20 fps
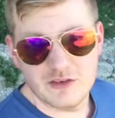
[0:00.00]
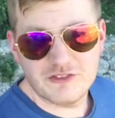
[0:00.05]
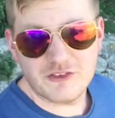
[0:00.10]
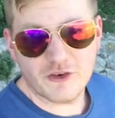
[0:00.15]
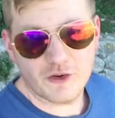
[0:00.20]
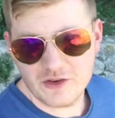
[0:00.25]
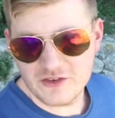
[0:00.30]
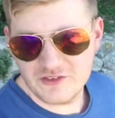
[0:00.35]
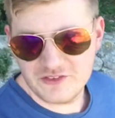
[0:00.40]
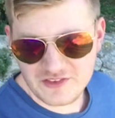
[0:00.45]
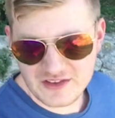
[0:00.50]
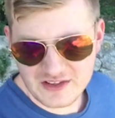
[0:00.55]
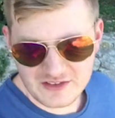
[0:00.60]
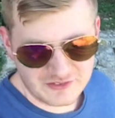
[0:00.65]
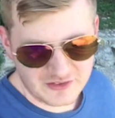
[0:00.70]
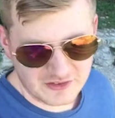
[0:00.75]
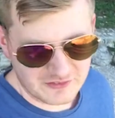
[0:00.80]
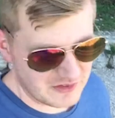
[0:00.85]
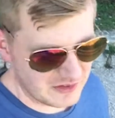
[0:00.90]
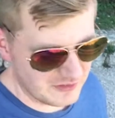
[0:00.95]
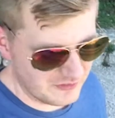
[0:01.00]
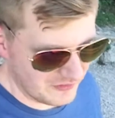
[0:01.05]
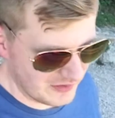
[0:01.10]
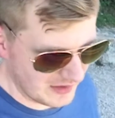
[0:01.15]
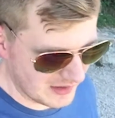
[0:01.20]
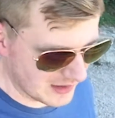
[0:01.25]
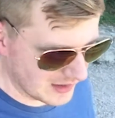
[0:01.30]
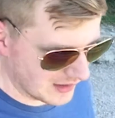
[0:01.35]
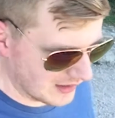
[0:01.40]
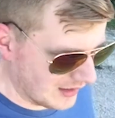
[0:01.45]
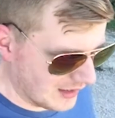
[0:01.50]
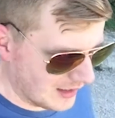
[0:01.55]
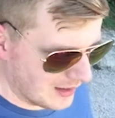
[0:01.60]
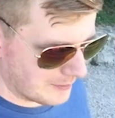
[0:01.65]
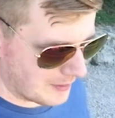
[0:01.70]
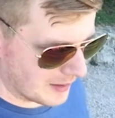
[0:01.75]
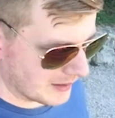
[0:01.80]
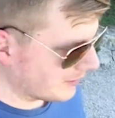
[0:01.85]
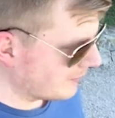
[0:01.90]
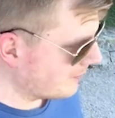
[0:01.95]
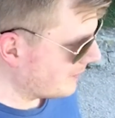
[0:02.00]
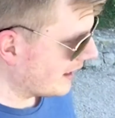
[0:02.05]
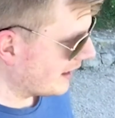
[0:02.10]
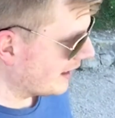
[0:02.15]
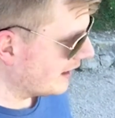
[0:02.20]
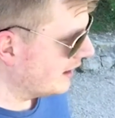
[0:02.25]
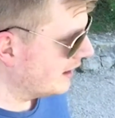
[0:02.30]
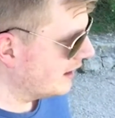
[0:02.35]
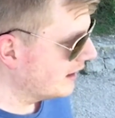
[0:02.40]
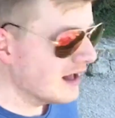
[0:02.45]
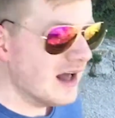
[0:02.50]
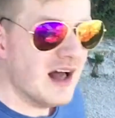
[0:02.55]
40 feet, 50 feet. But it doesn't matter.